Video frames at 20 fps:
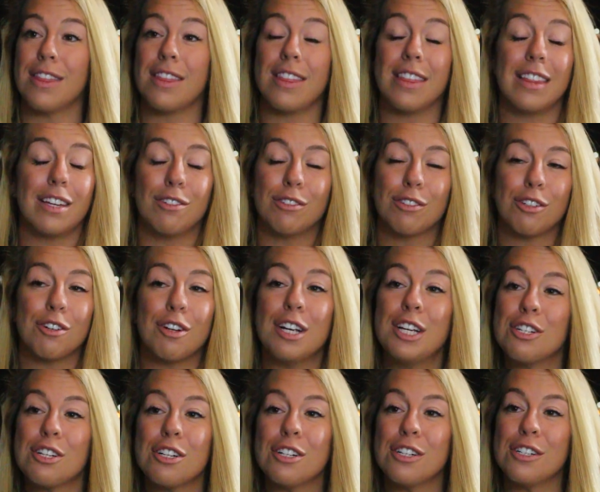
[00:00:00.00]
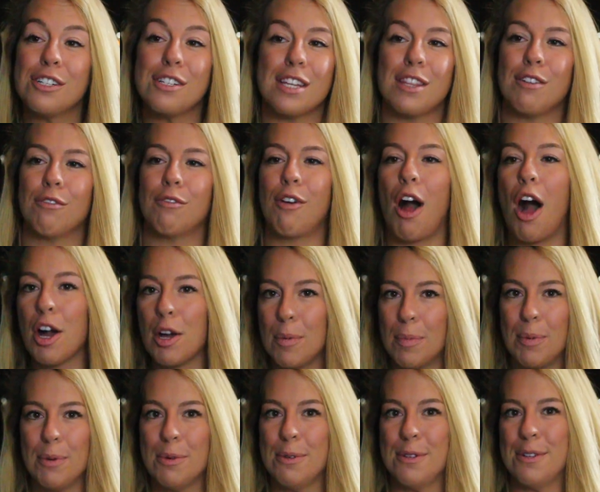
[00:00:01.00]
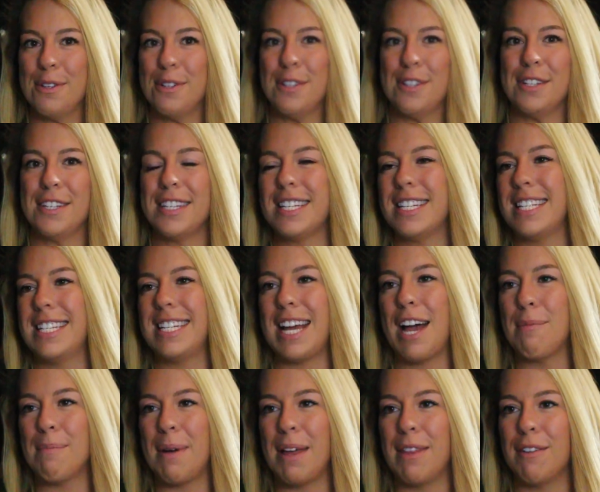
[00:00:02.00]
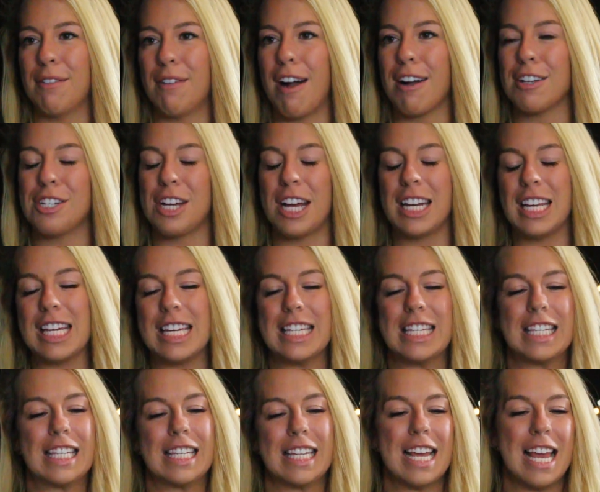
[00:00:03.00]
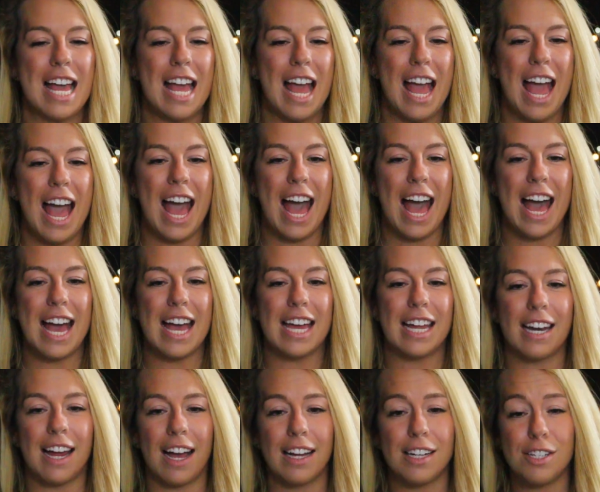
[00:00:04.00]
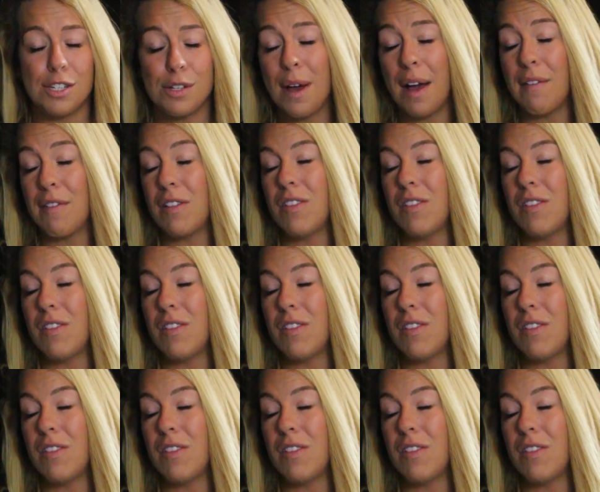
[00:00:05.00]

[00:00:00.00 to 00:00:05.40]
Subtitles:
little creatures in the rock pools down by the rock jetties. And I do have a